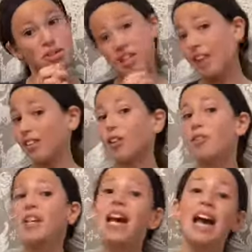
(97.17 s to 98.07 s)
together
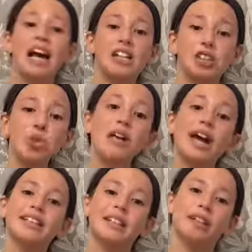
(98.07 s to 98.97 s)
and you
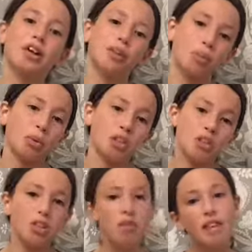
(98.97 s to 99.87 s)
get something called a bullet
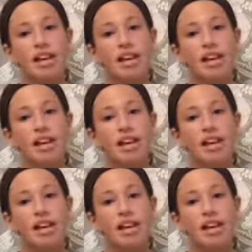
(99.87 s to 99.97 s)
journal.